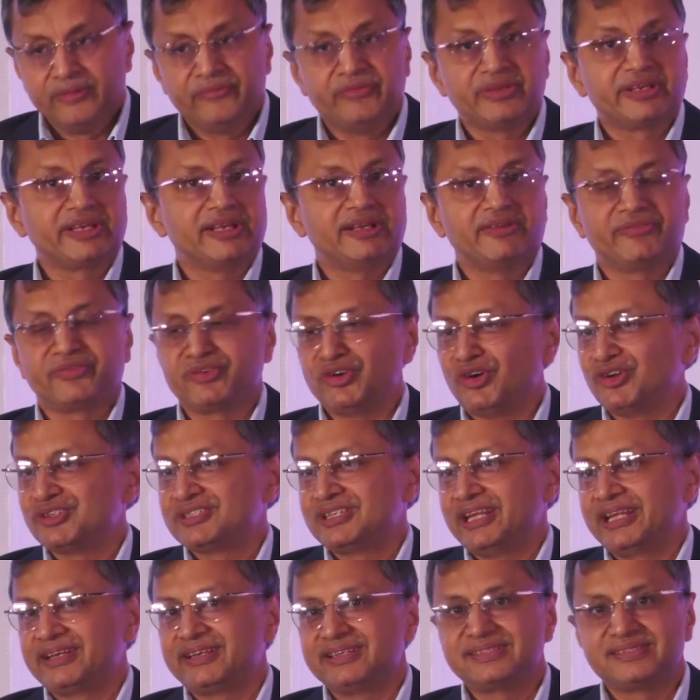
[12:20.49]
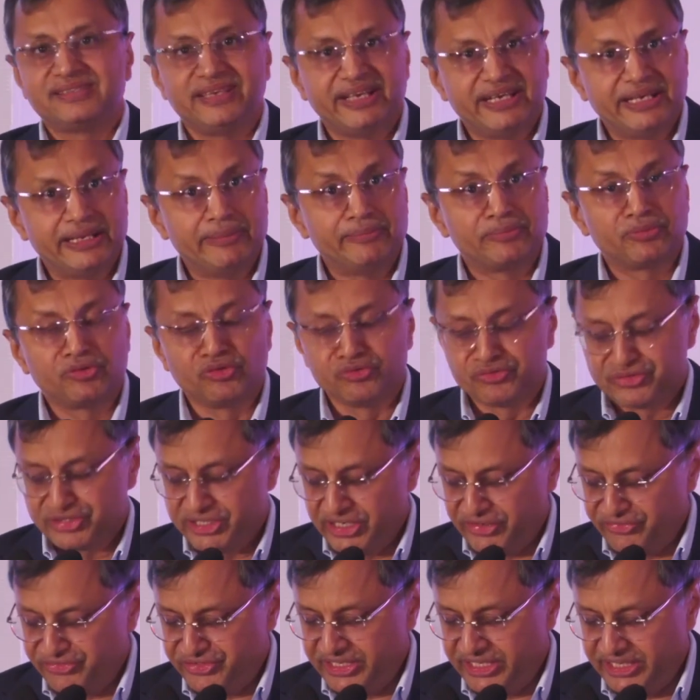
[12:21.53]
We can, of course, like I said, improve
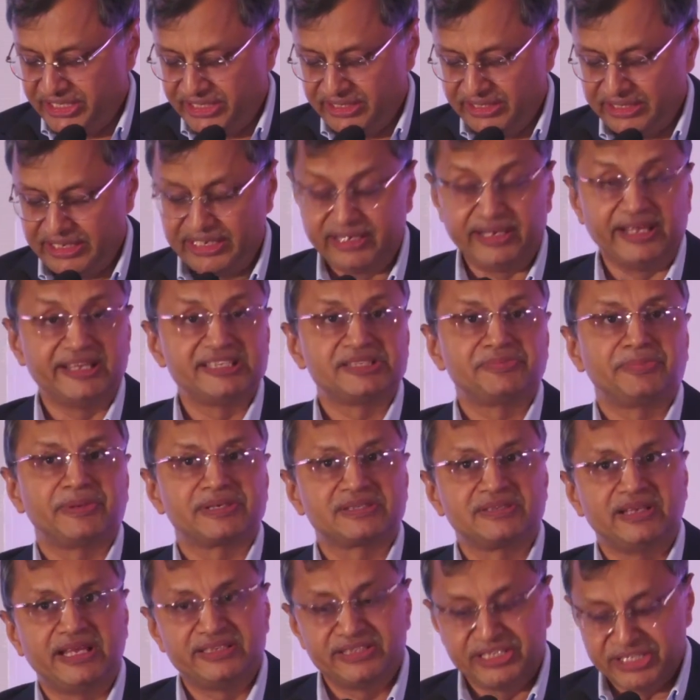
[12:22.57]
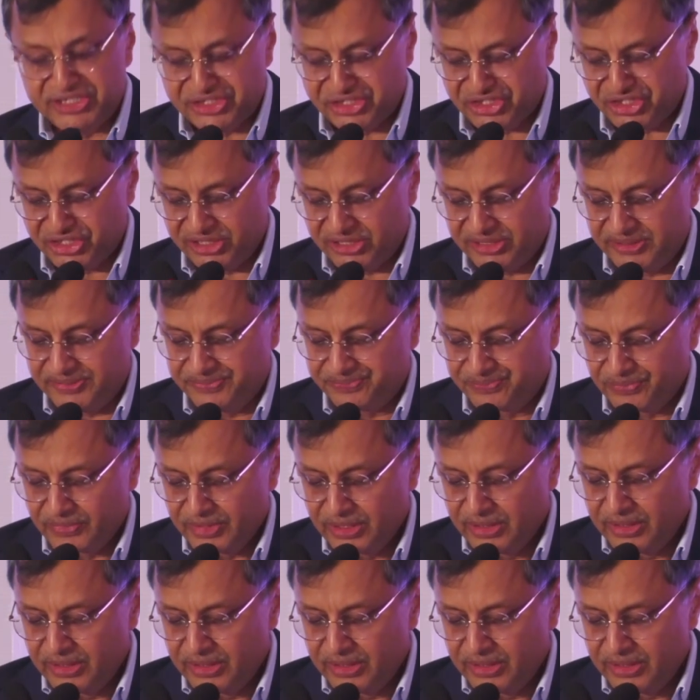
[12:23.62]
safety, enhance personalization,